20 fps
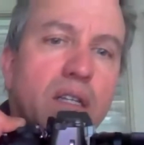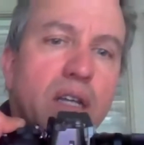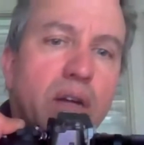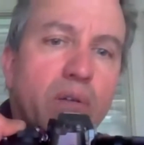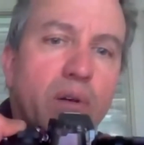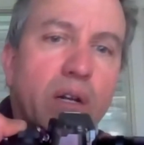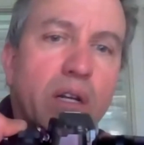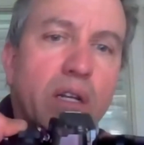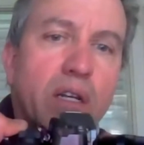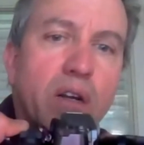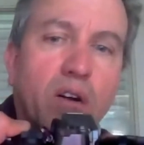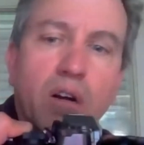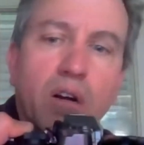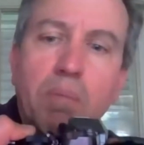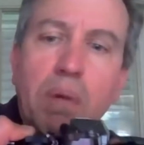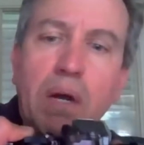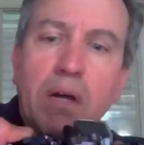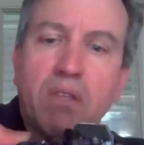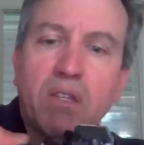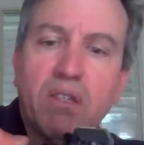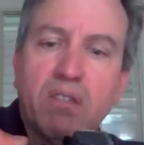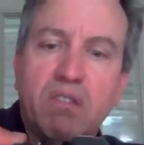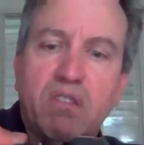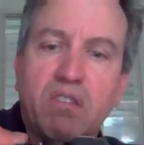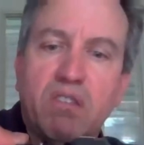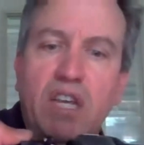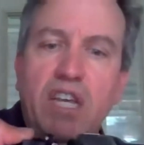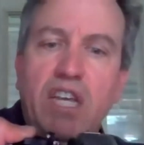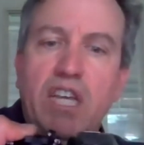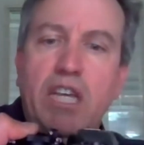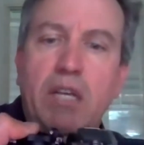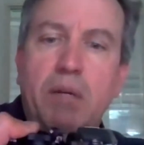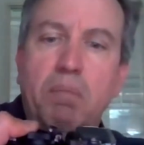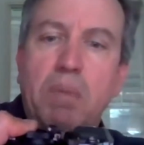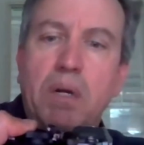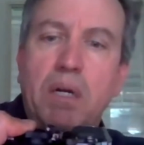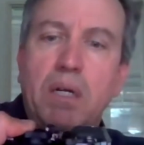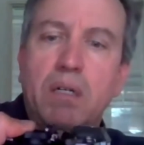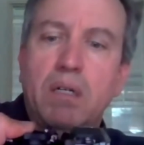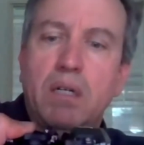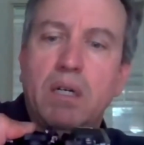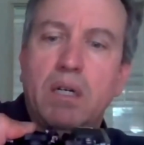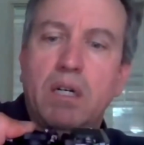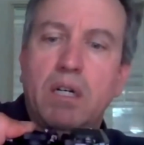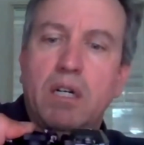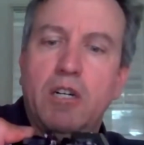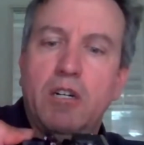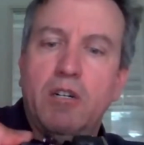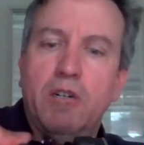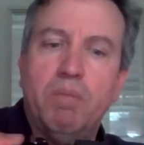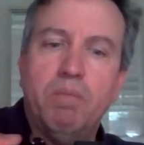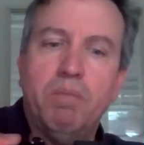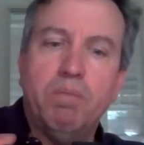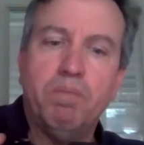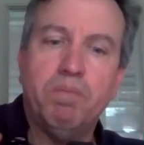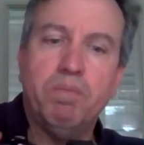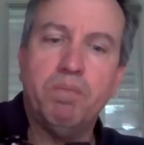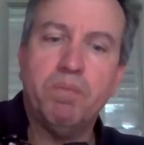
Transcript: they really are about the same. Um,